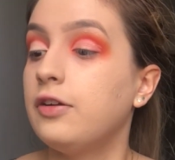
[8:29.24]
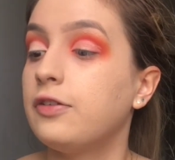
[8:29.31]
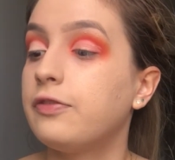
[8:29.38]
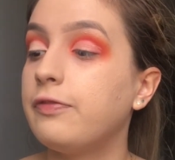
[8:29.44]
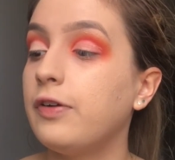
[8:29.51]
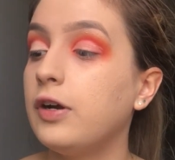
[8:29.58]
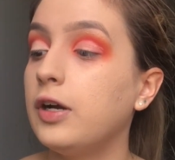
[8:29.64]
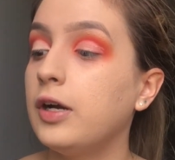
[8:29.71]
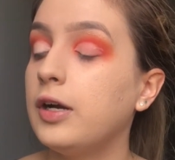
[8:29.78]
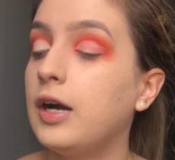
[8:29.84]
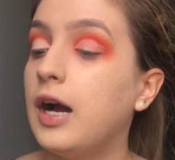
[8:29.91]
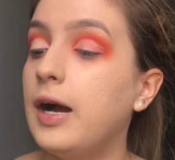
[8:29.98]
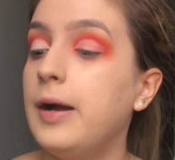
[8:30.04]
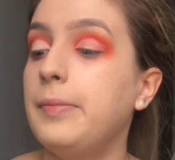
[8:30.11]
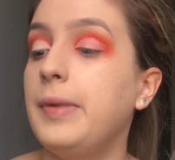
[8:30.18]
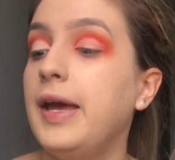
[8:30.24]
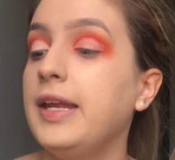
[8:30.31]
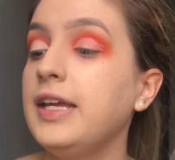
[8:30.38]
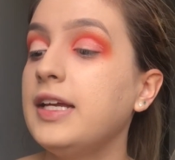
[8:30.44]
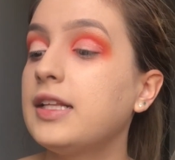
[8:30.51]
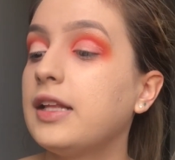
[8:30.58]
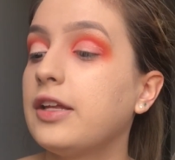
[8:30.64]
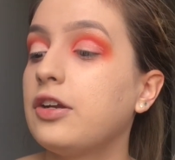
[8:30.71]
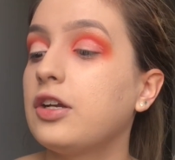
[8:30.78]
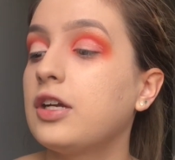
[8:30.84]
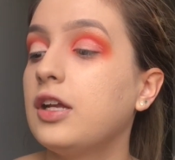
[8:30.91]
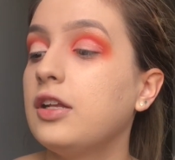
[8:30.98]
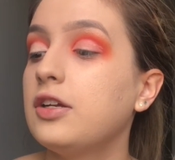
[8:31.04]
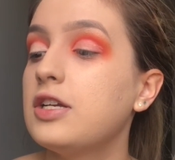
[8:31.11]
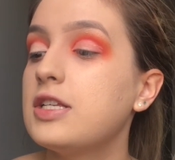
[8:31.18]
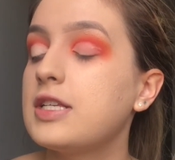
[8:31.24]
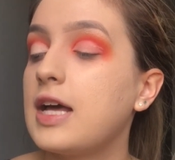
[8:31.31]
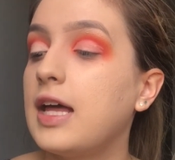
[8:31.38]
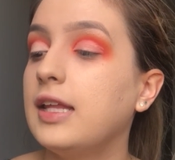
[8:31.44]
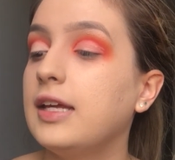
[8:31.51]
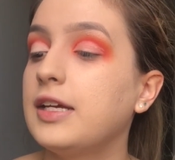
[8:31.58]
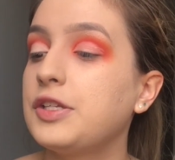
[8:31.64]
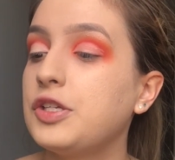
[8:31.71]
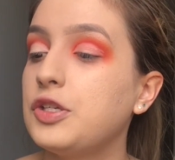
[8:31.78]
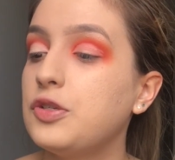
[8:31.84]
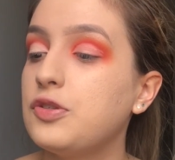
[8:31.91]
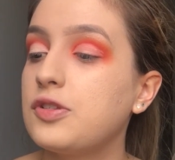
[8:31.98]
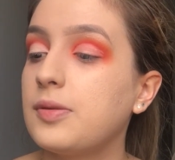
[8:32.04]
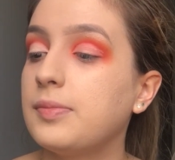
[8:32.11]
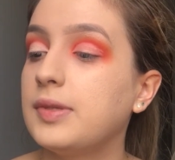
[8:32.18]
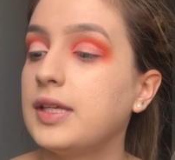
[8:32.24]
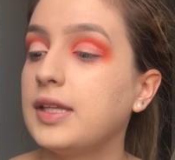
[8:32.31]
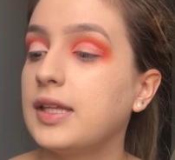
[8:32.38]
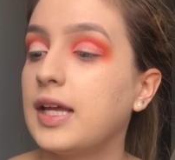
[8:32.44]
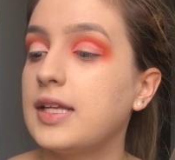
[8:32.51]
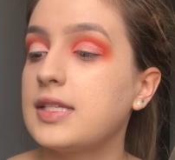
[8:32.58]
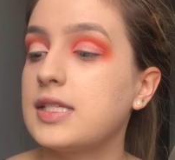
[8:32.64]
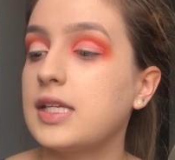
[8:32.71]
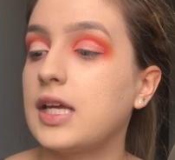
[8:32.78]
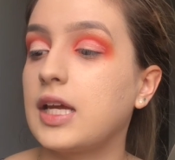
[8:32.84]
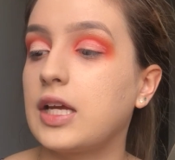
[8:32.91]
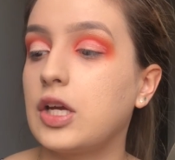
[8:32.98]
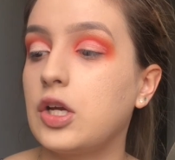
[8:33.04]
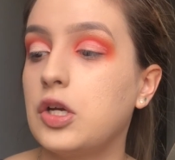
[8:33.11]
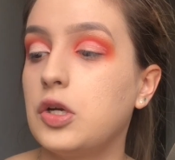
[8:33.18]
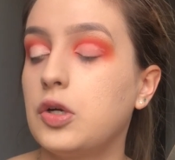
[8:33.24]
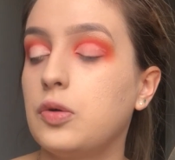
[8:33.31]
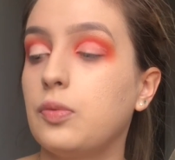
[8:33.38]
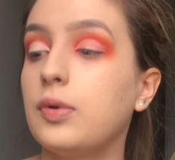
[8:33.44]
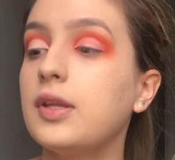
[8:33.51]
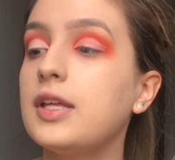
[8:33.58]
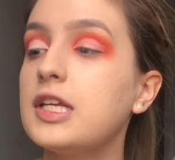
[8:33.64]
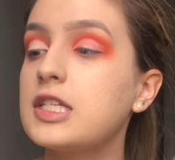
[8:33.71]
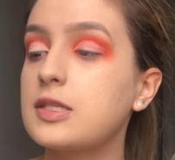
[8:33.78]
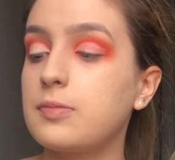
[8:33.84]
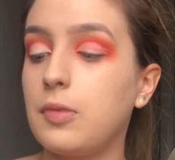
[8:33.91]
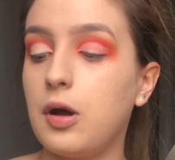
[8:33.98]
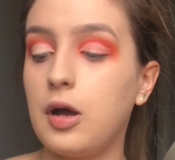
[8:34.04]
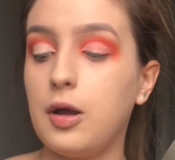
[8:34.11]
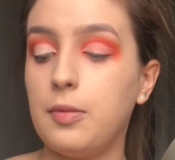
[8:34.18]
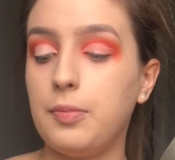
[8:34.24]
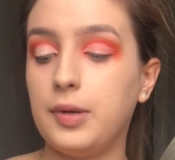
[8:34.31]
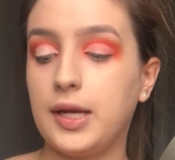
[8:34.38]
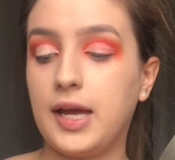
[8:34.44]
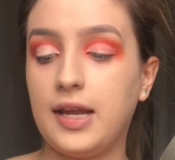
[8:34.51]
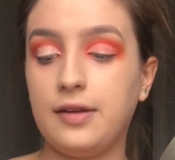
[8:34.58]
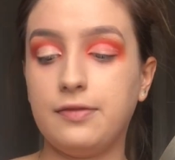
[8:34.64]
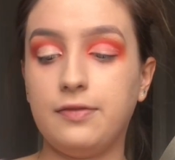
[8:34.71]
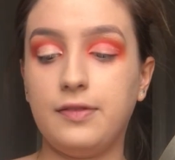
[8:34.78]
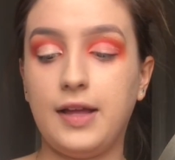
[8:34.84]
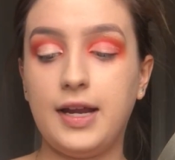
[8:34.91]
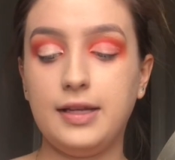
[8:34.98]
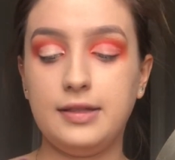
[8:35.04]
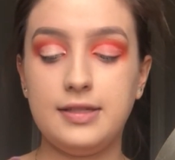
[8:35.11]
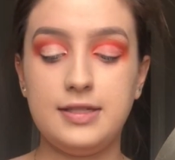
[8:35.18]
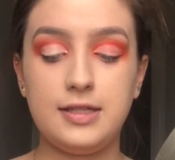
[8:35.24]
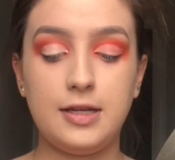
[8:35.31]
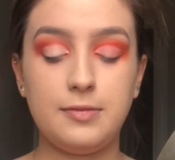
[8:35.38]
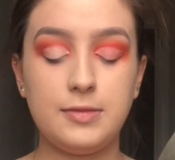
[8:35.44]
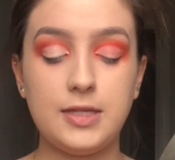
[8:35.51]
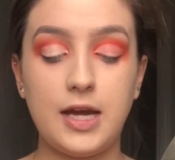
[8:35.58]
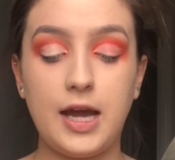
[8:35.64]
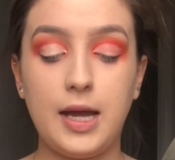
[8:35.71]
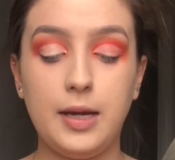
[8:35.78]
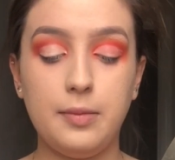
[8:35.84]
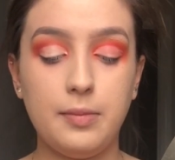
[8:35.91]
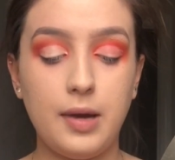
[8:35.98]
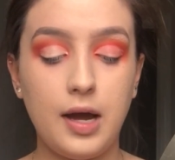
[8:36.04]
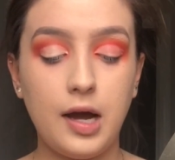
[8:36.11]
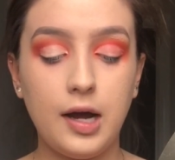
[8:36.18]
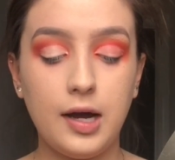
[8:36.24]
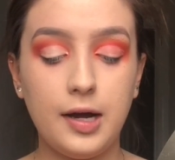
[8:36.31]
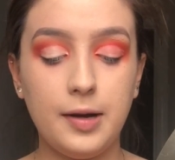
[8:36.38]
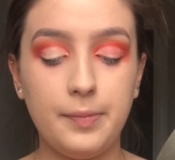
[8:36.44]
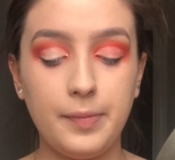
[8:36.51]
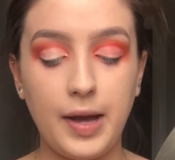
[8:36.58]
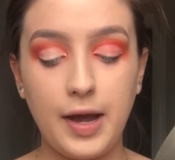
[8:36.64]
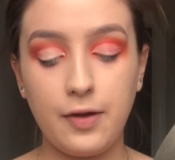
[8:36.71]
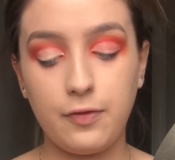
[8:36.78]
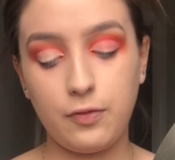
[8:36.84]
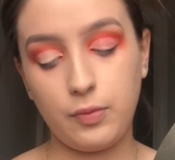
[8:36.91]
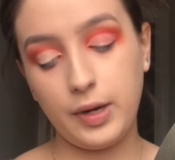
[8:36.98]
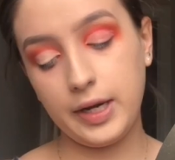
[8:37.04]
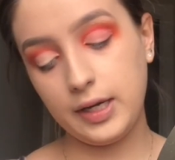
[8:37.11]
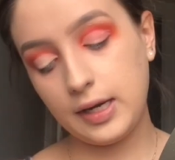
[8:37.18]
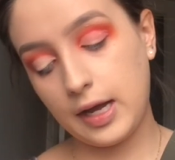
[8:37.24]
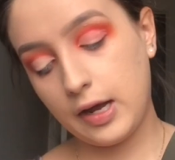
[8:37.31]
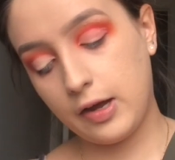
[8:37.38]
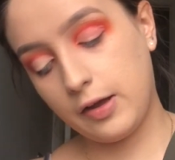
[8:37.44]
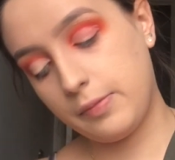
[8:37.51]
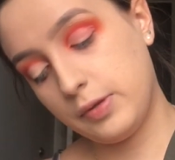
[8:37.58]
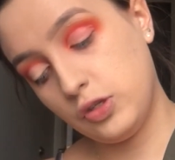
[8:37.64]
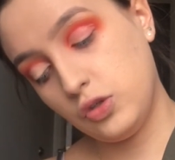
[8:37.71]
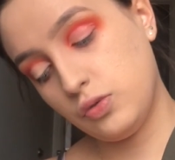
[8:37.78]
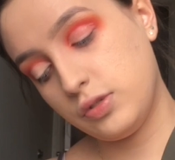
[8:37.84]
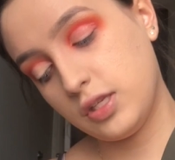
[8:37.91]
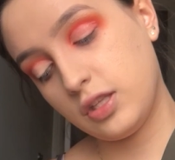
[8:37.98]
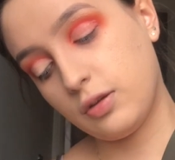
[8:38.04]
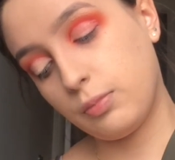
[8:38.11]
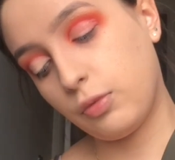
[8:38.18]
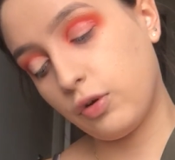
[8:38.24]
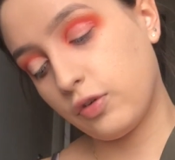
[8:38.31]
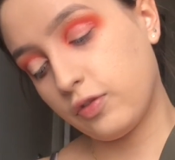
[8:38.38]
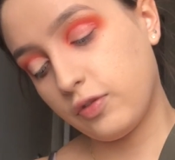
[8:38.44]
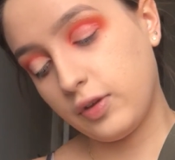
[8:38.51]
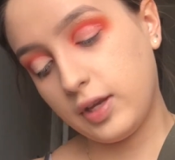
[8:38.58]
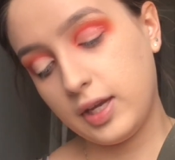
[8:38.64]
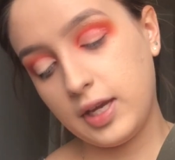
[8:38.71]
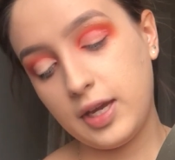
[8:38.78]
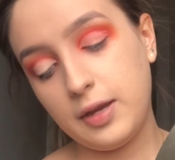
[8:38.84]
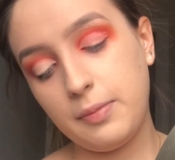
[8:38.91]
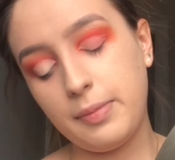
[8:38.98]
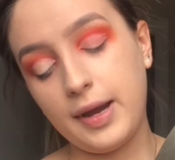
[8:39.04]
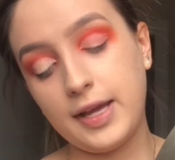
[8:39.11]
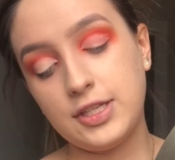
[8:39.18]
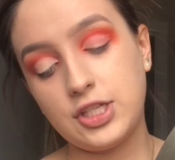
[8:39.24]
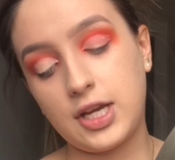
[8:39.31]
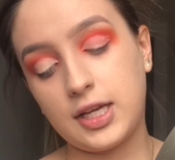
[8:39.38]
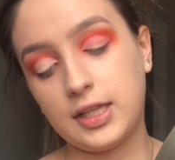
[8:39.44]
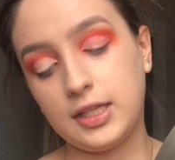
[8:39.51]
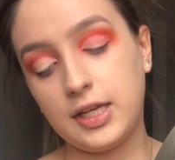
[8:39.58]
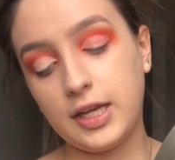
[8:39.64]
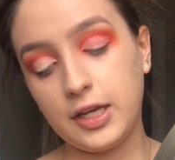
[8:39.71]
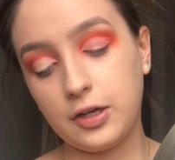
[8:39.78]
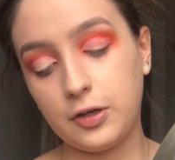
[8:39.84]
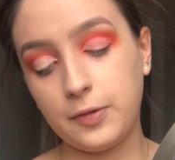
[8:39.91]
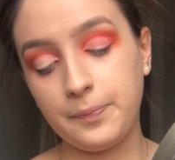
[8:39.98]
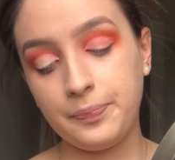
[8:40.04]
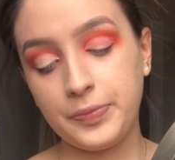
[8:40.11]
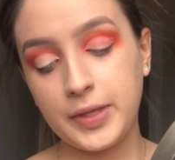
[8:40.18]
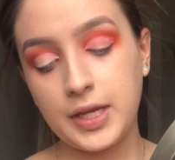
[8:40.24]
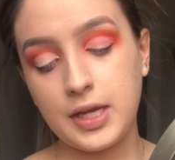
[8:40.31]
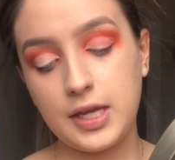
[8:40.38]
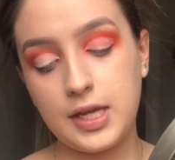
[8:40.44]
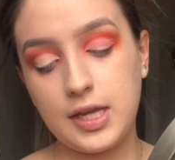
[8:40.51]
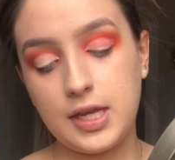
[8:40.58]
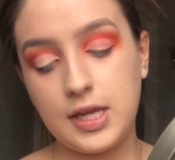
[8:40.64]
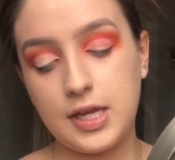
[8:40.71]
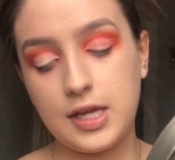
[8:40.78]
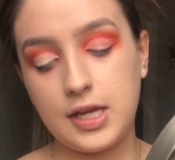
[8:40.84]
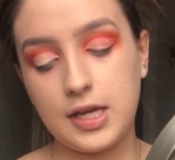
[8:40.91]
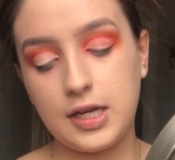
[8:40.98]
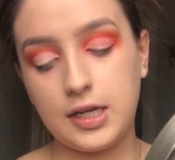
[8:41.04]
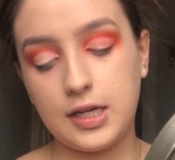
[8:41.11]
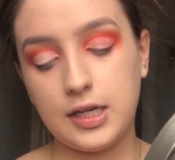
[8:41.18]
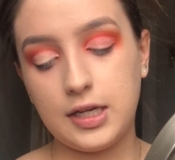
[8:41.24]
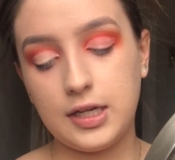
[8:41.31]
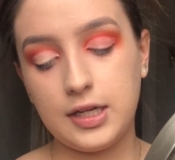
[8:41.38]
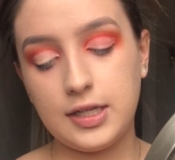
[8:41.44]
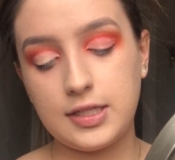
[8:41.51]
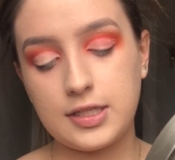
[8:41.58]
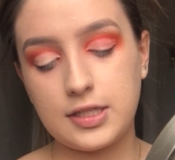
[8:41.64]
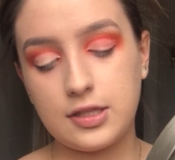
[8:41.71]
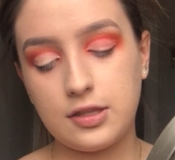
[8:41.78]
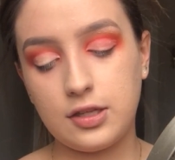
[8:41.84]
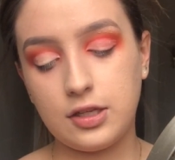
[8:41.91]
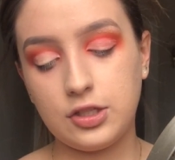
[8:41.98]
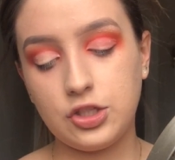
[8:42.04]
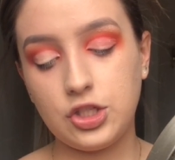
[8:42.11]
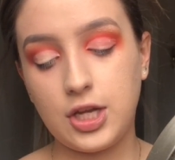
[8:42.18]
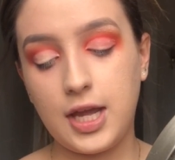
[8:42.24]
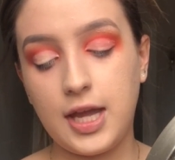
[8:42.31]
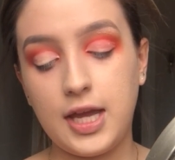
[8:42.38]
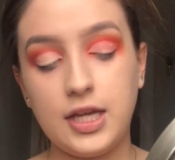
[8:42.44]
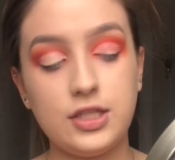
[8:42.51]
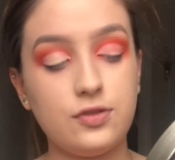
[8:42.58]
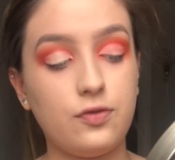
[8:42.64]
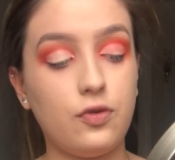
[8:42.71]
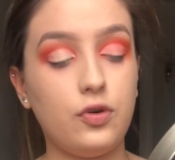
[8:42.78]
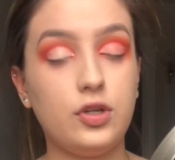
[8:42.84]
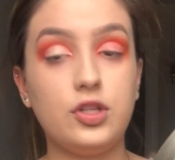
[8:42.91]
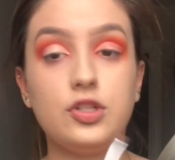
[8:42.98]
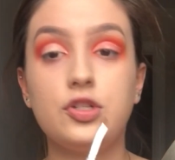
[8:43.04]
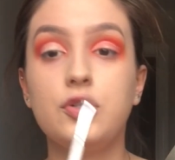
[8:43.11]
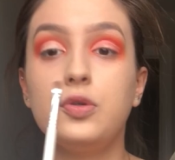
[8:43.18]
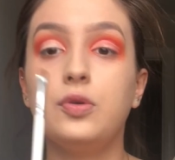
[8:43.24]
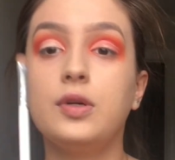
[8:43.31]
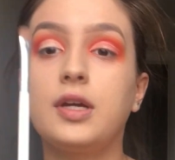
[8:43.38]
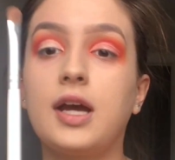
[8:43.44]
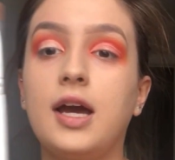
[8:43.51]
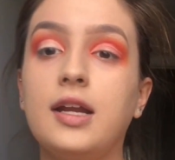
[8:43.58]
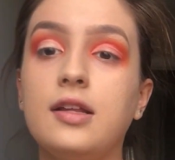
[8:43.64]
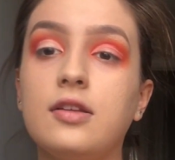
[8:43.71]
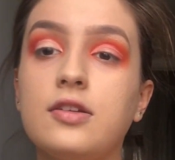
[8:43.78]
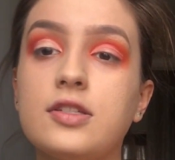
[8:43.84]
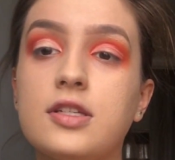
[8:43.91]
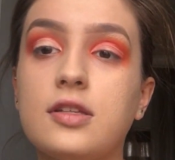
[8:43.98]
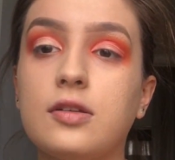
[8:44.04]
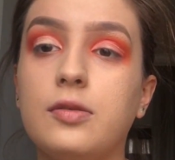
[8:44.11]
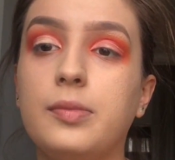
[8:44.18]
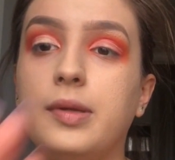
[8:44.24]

For any glitter colors, I like to use something that's like really small but kind of flat at the same time. Right now I've been using the Morphe by Jaclyn Hill. It's the JH42. It kind of looks a little